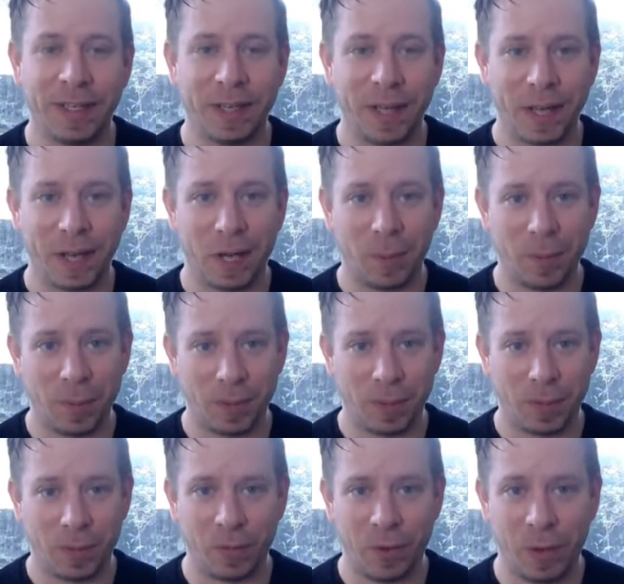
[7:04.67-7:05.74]
but
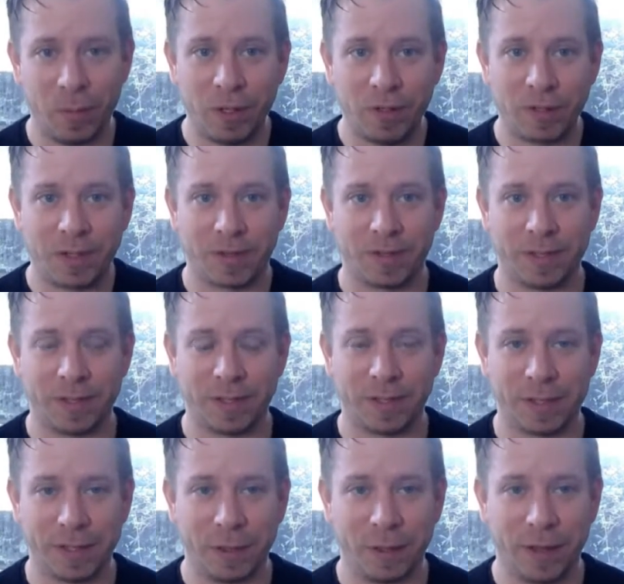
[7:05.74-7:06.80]
the remnants of it are
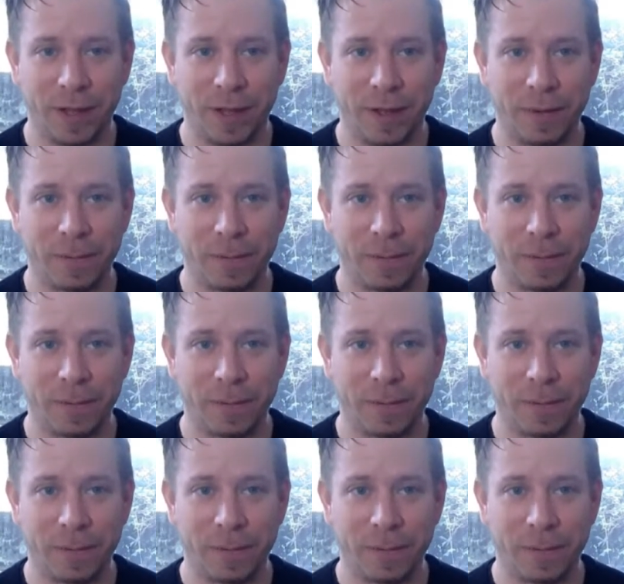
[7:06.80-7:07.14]
still there.